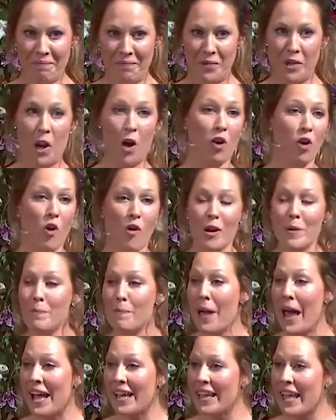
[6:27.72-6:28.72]
No going
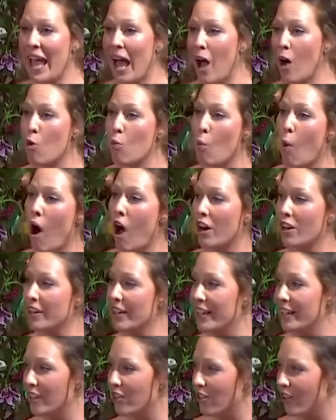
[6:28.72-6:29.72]
back out
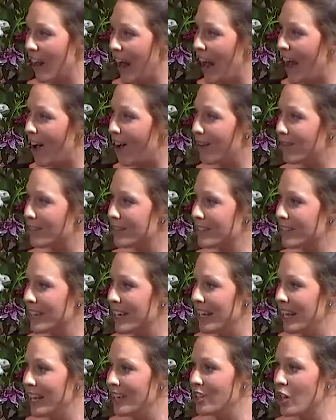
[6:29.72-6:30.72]
watering the ground.
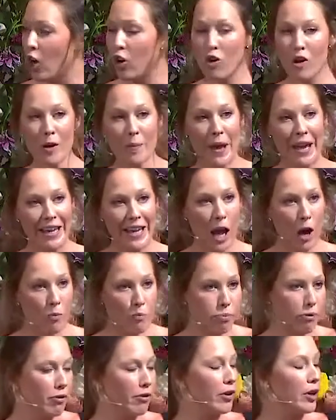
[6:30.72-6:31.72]
No going back
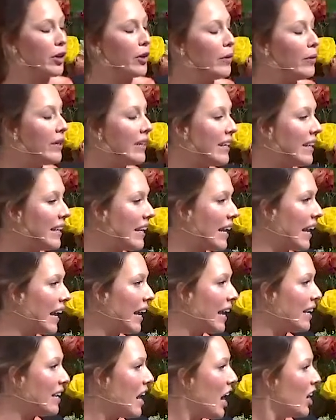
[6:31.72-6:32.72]
out pruning
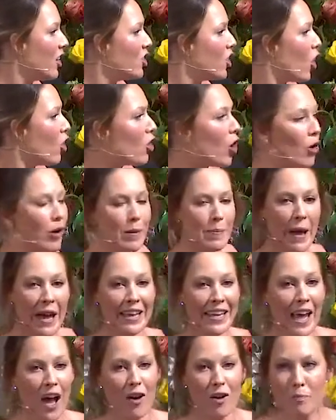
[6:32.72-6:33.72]
it. No going
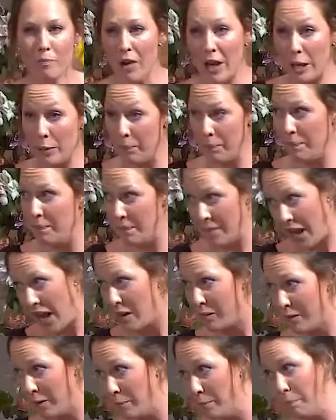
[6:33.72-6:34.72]
back out and probably I
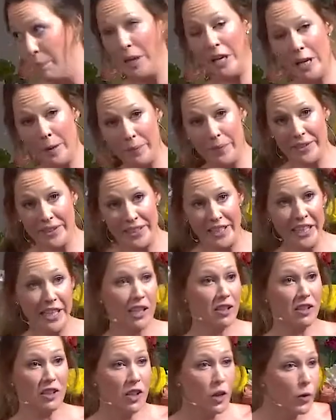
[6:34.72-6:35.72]
would pick up the seed
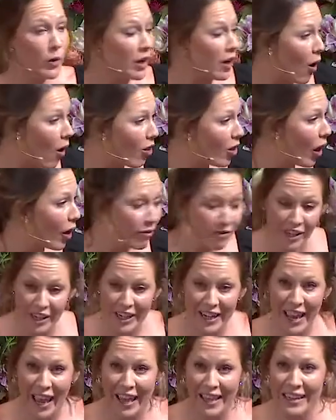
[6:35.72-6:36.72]
and do it all over
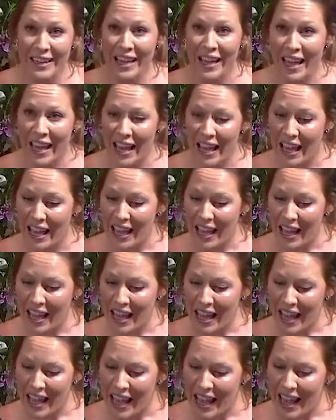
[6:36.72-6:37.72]
again.
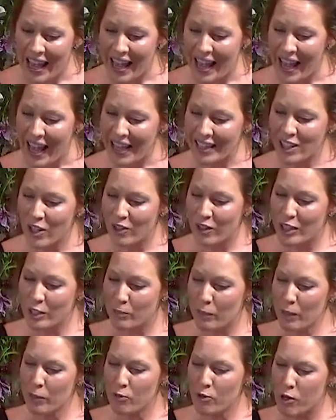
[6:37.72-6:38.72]
So these
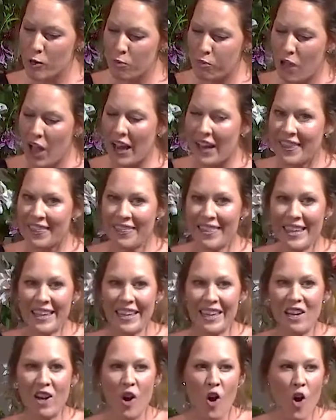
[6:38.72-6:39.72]
people were probably
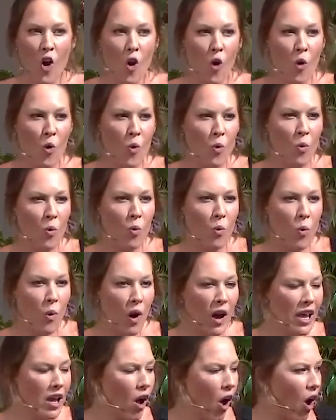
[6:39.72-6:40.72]
thinking,
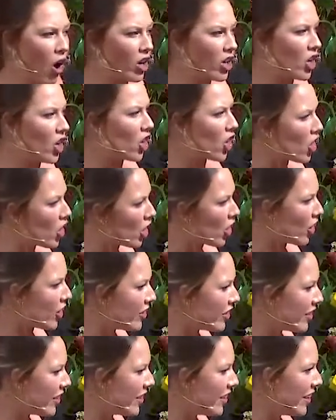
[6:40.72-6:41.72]
what on
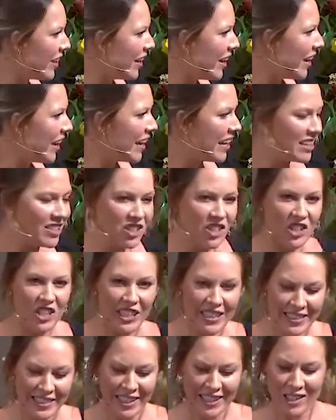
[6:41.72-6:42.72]
earth is
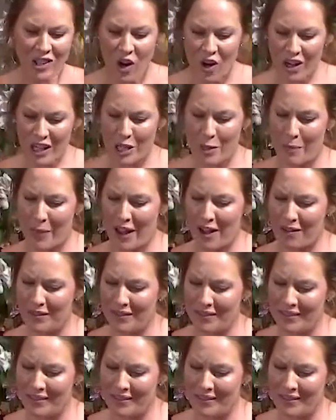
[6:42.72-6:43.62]
Jesus talking about?